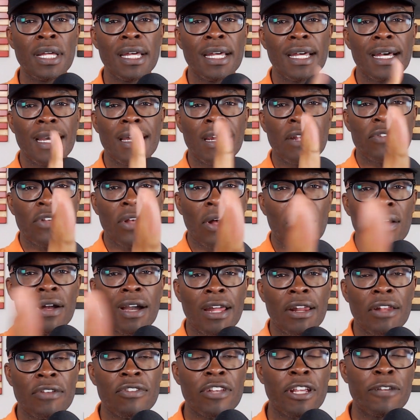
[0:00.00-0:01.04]
And that's all I got
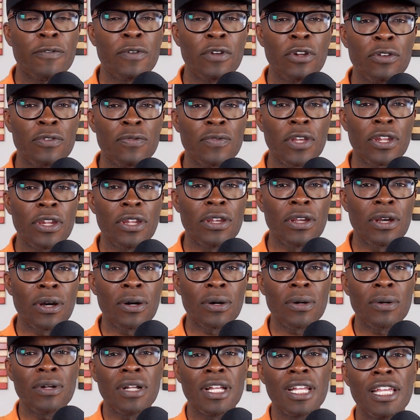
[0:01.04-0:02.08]
to say for this video.